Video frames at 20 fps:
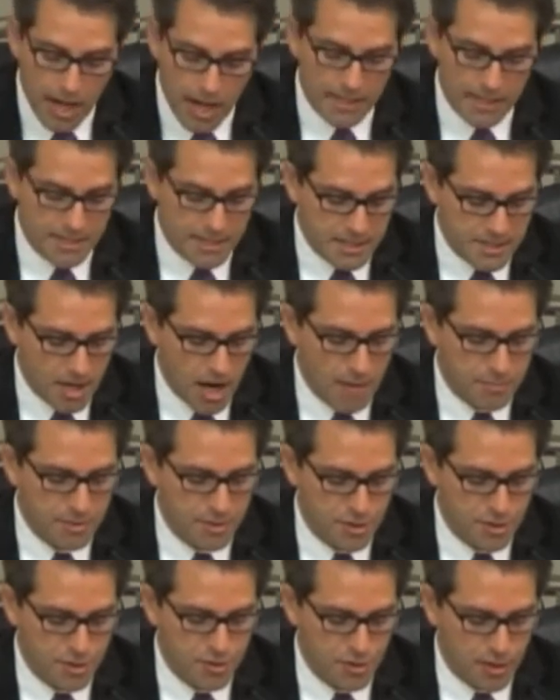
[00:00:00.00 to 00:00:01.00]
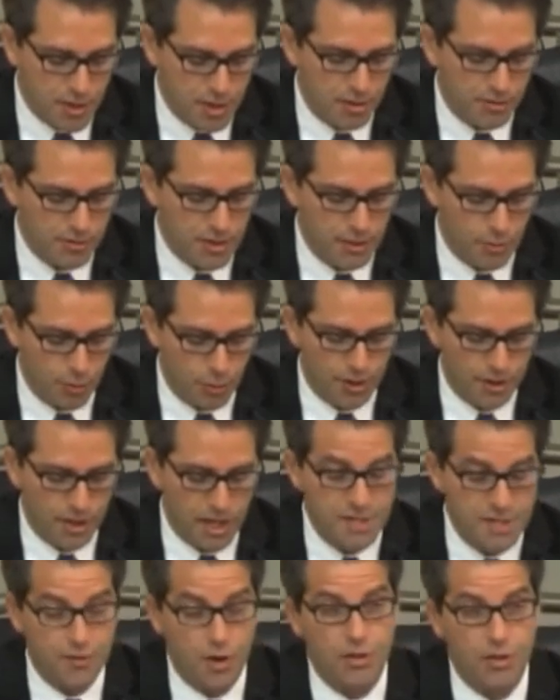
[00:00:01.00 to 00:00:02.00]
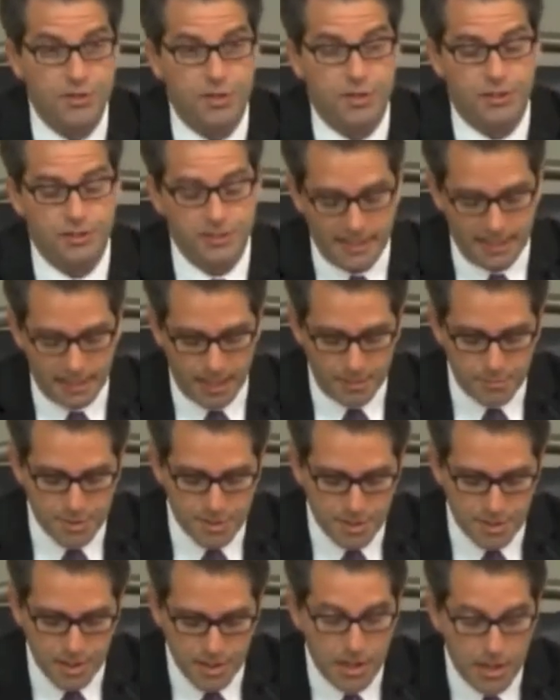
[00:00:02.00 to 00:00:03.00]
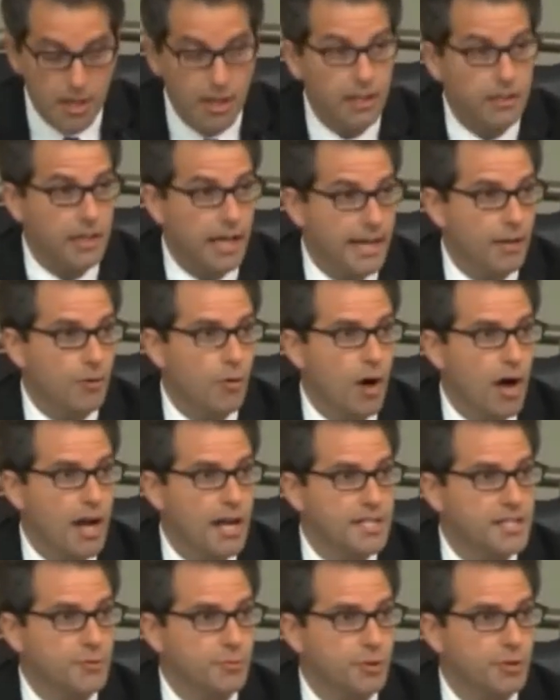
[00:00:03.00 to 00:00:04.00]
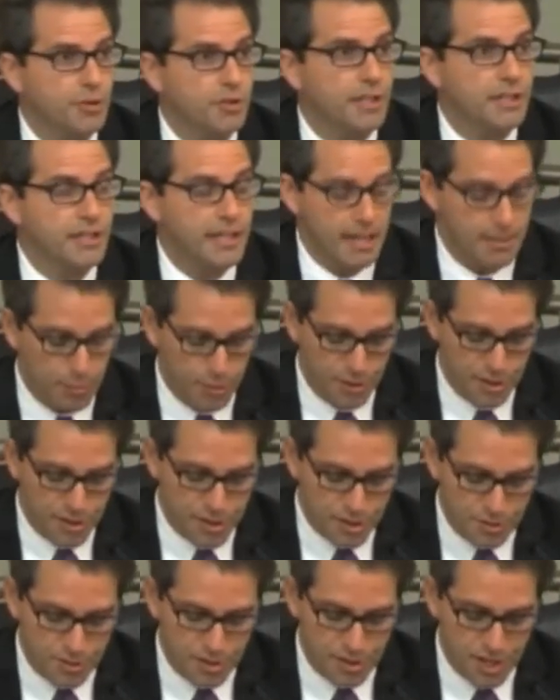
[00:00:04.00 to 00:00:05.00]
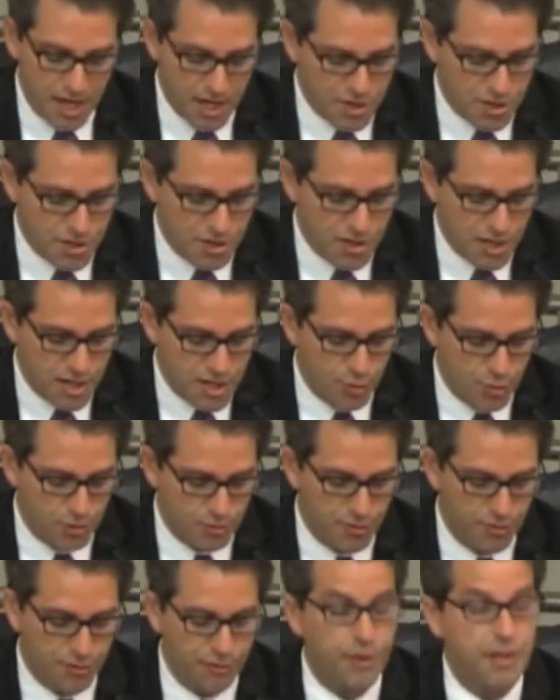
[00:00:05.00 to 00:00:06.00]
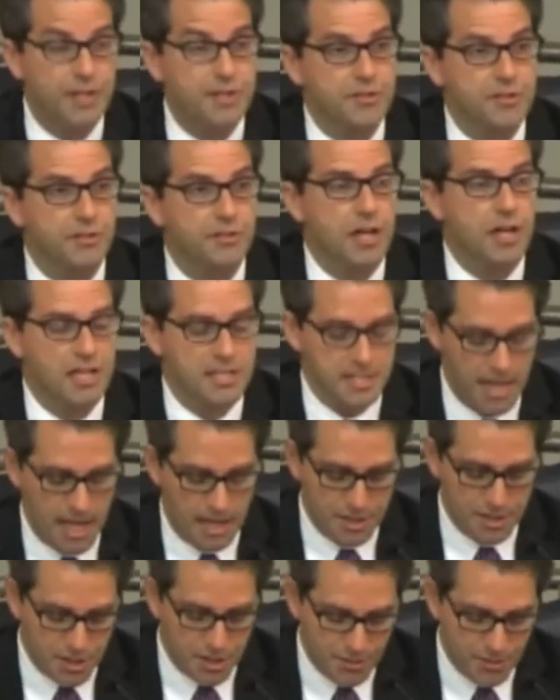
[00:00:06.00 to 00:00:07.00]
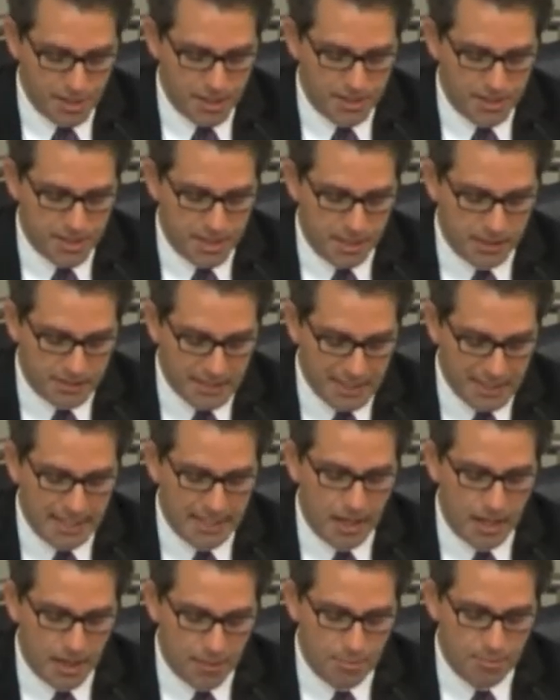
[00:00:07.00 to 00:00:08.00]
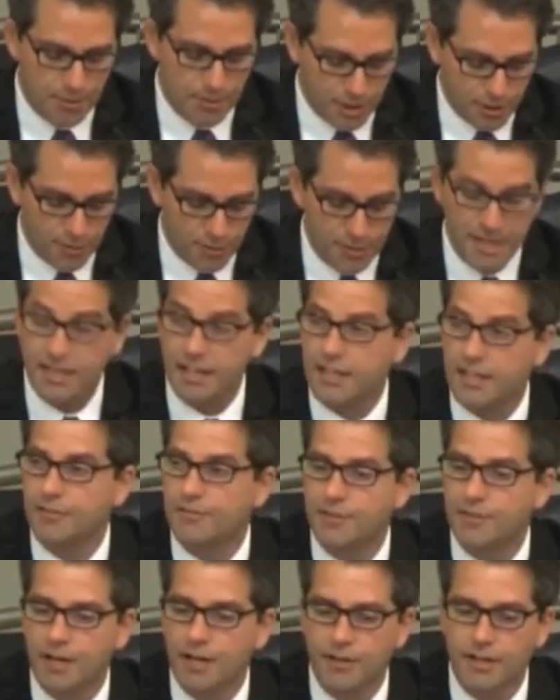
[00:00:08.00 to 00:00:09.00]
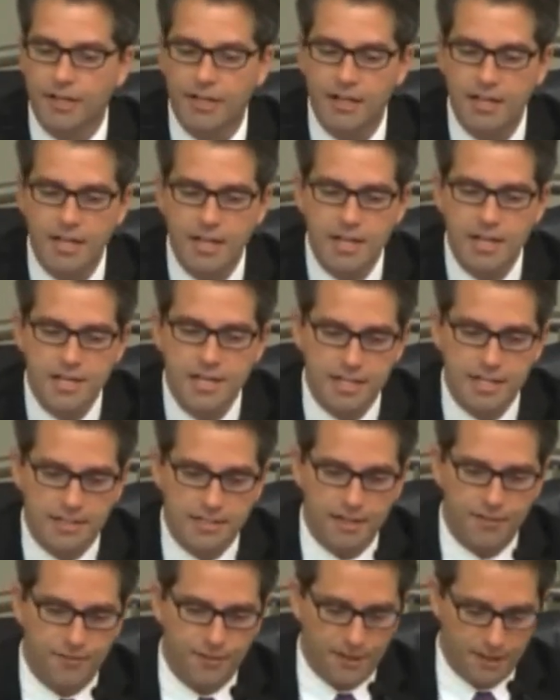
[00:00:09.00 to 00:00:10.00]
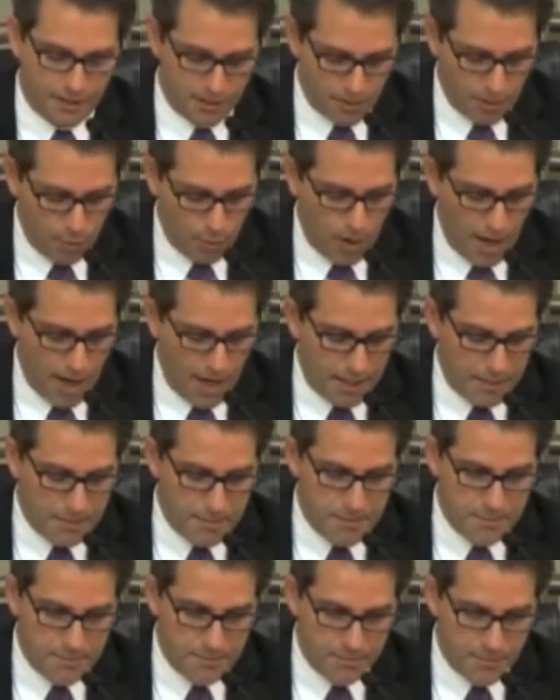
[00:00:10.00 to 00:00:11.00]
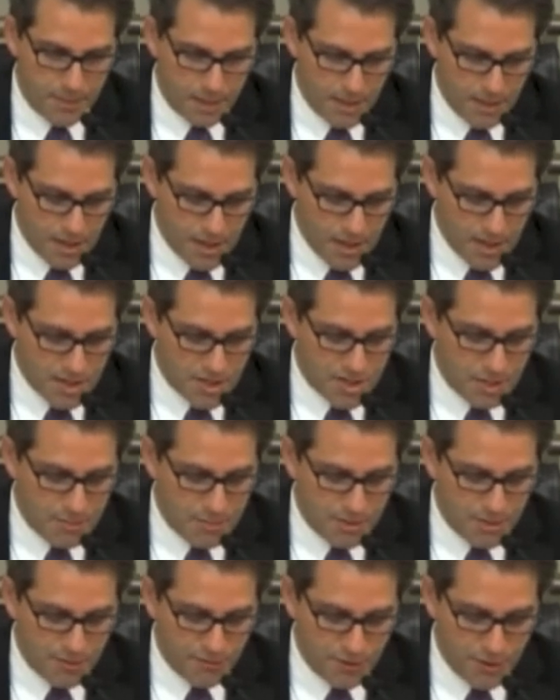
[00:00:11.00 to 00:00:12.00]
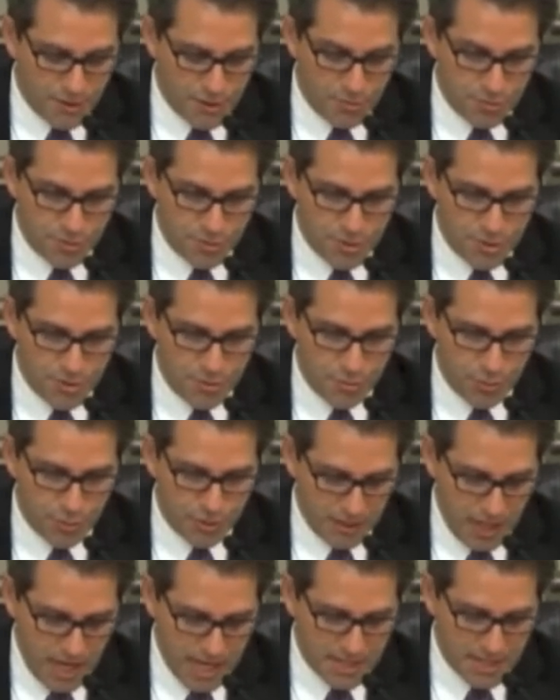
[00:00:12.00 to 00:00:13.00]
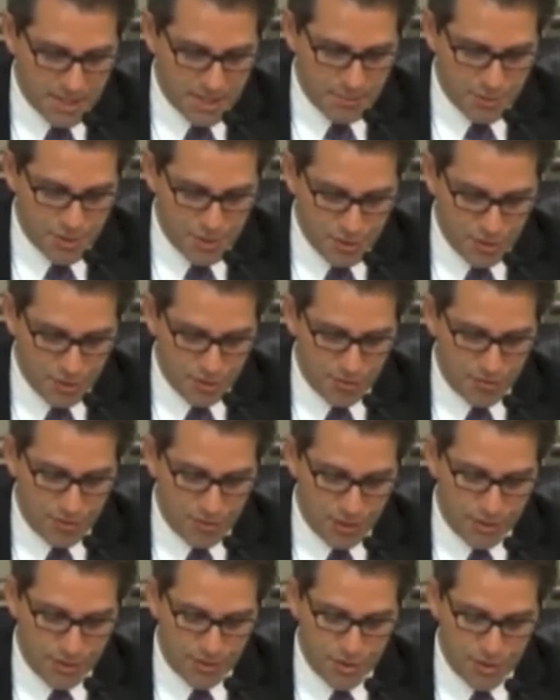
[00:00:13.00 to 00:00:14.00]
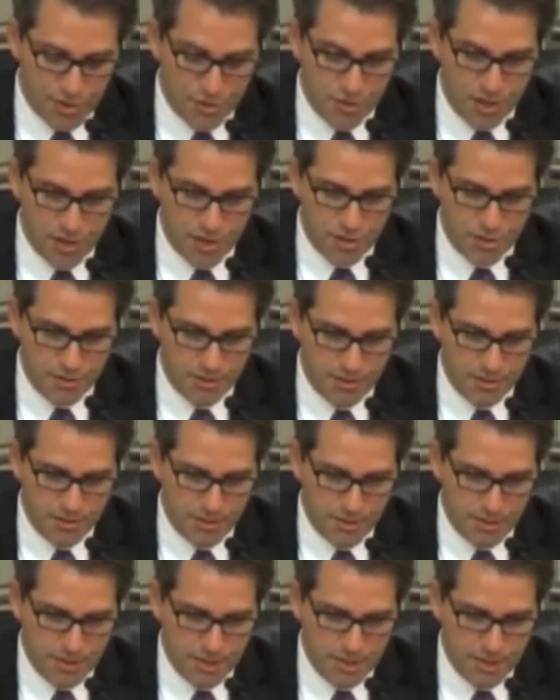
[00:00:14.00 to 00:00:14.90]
and has adopted the trail and organized volunteer cleanups. Likewise, the Willow Glen Neighborhood Association has worked with Friends of the Los Gatos Creek to clean up the creek in a very significant way. Some individuals would like to preserve the current structure,